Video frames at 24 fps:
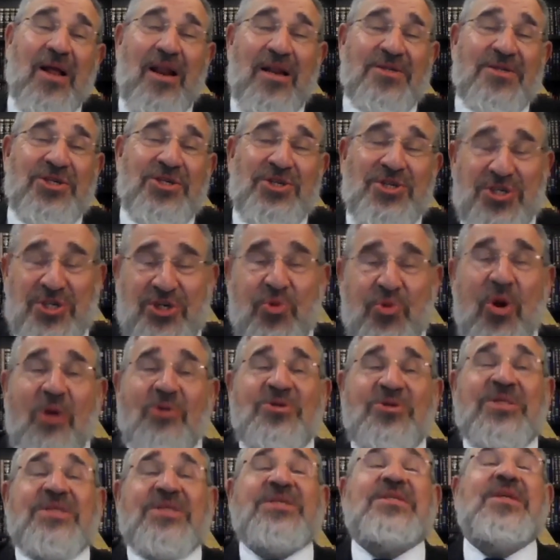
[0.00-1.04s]
she
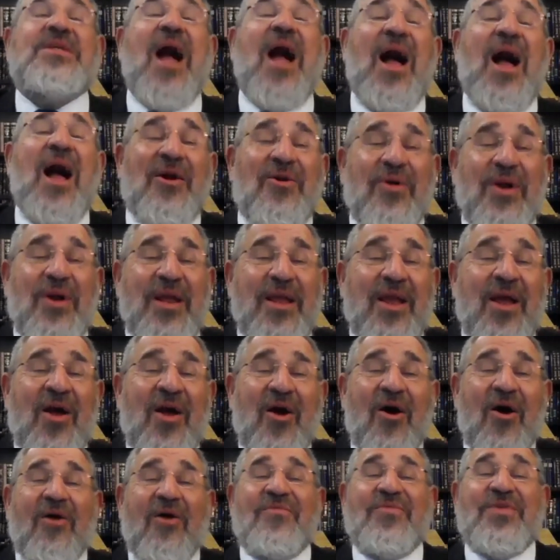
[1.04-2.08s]
quotes this diary
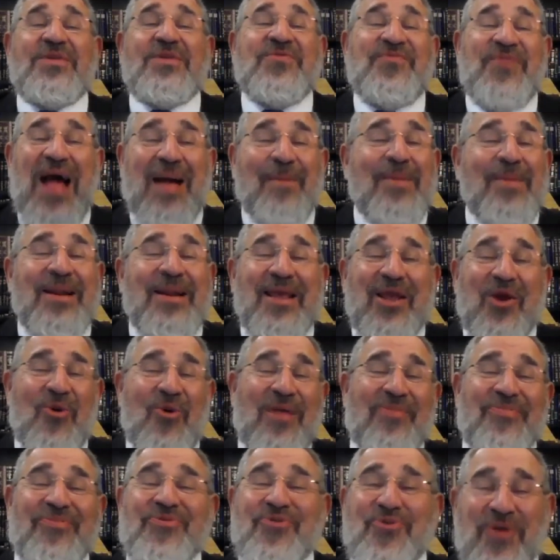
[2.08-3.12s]
of this family who
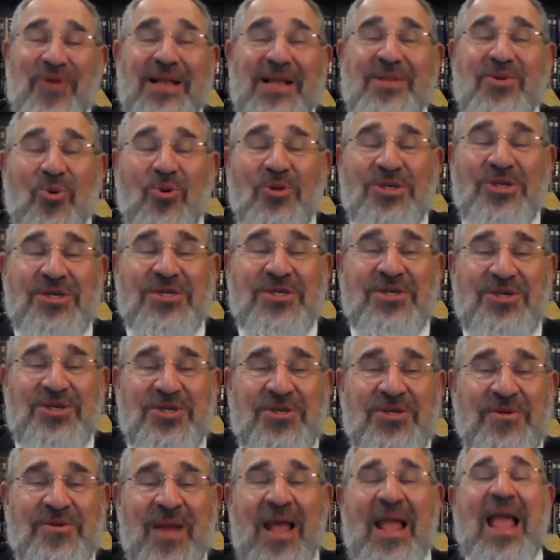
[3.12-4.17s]
had 3
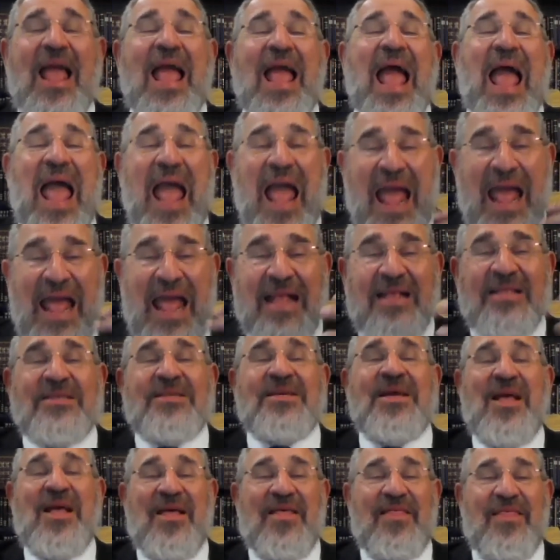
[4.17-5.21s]
daughters, and
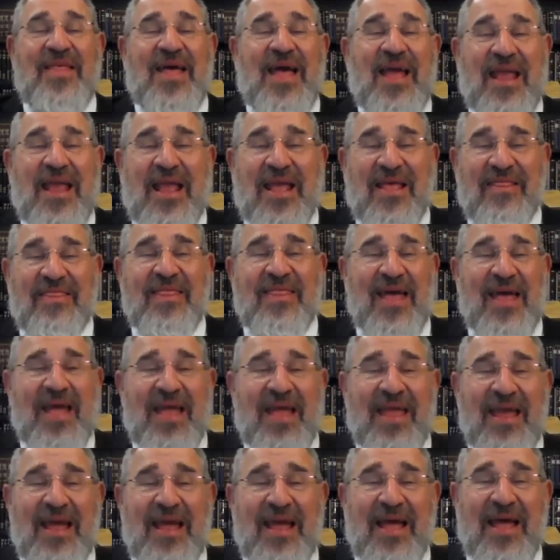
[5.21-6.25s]
they
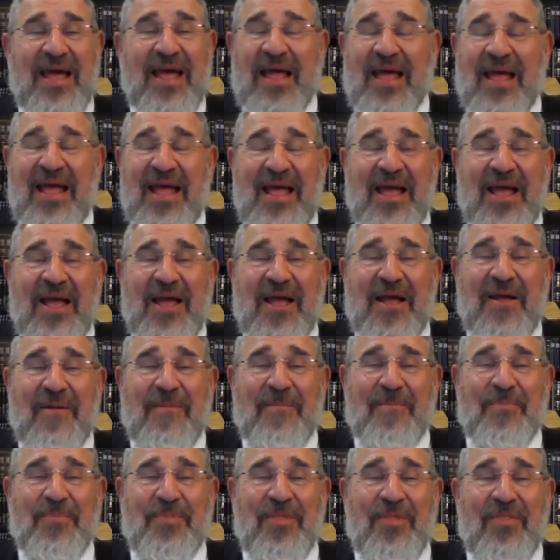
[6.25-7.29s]

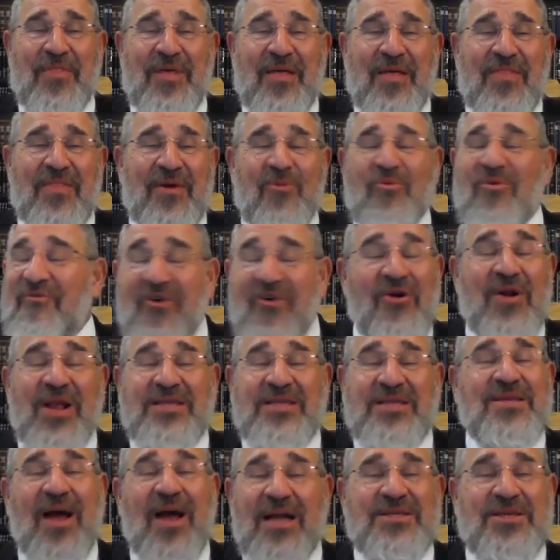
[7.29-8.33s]
were very
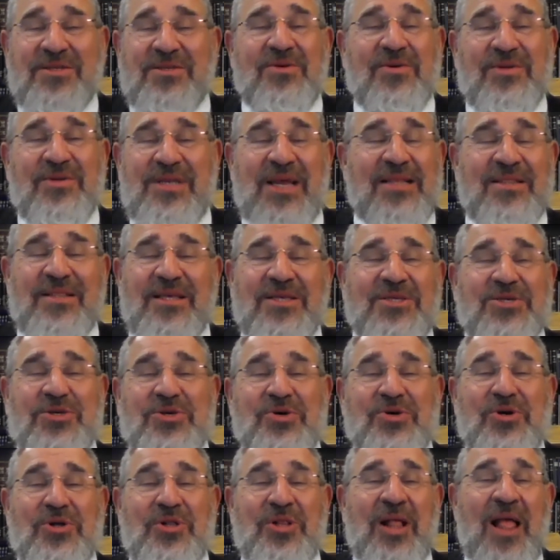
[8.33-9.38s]
excited to attend this
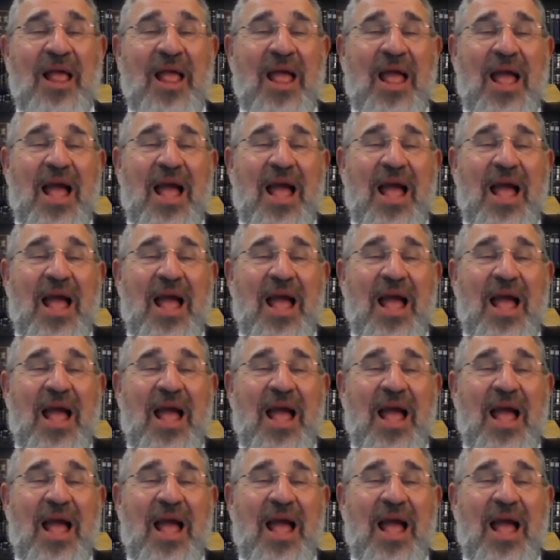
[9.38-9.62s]
school.